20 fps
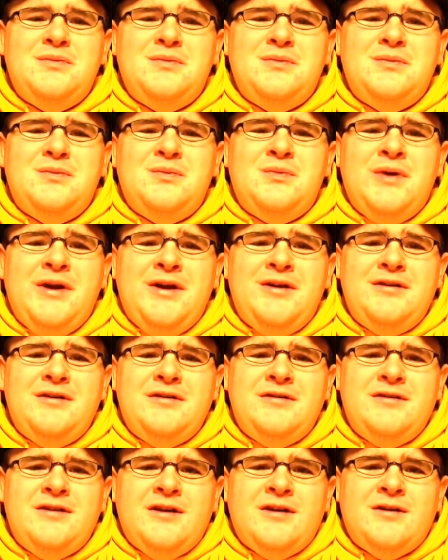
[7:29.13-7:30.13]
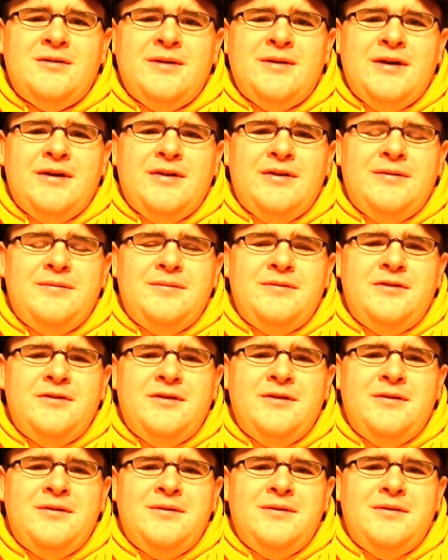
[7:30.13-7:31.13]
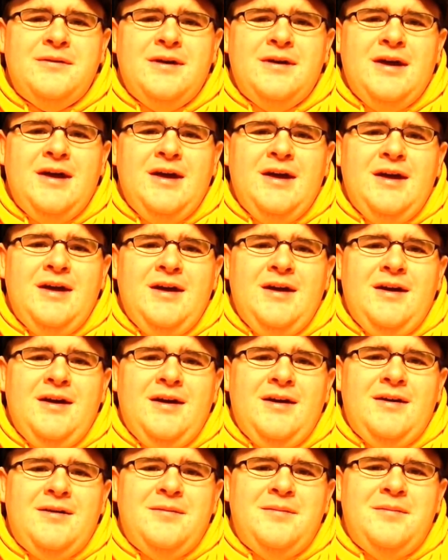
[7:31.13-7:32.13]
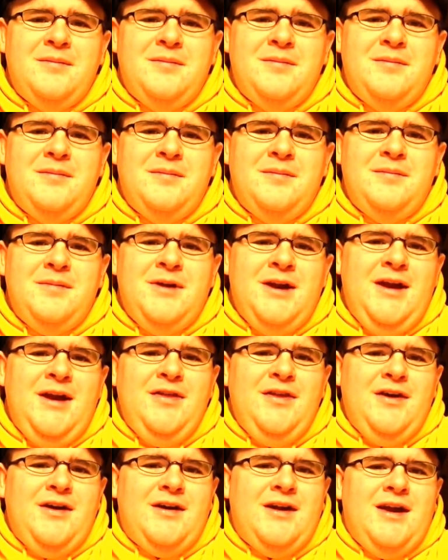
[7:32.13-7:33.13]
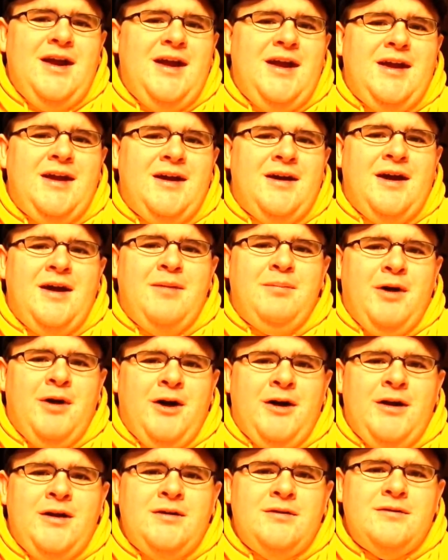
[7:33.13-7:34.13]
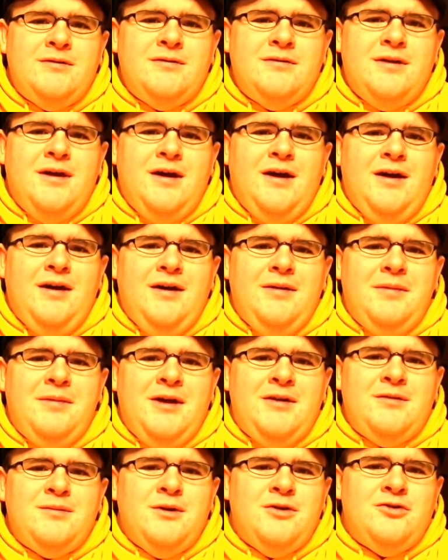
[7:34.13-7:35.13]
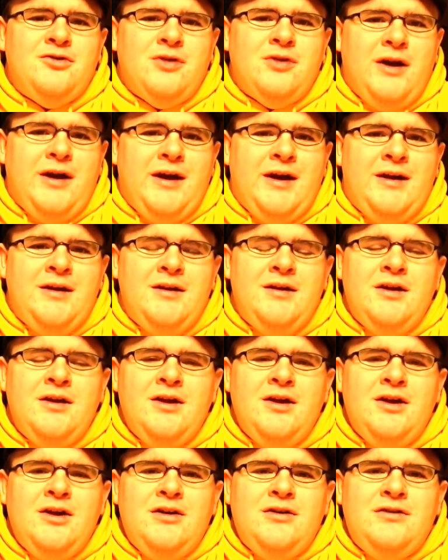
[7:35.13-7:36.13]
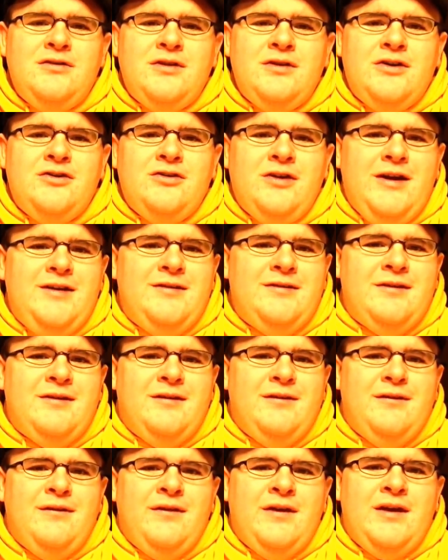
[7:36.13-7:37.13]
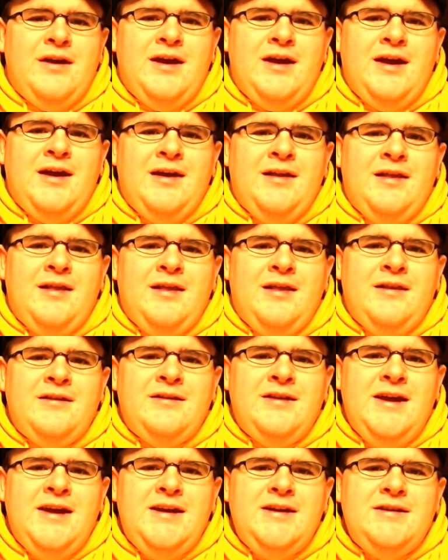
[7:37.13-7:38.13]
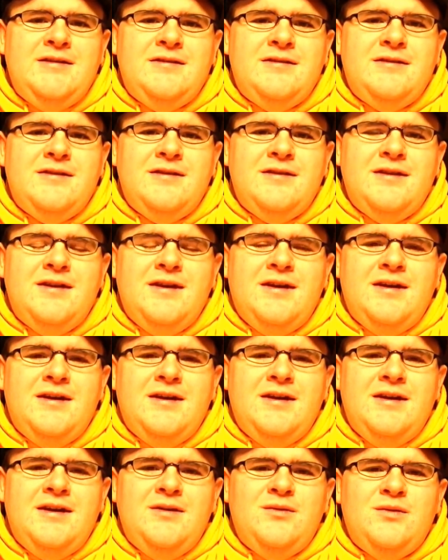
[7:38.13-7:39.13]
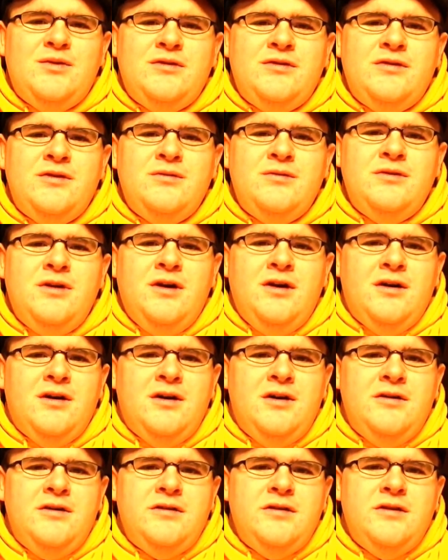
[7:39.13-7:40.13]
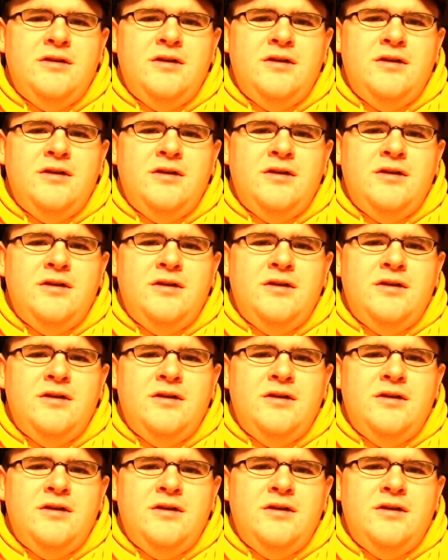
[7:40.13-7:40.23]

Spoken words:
weird to start with. So, but I thought, hey, I bought it, I may as well try it. So I tried some of it, and the taste was so tart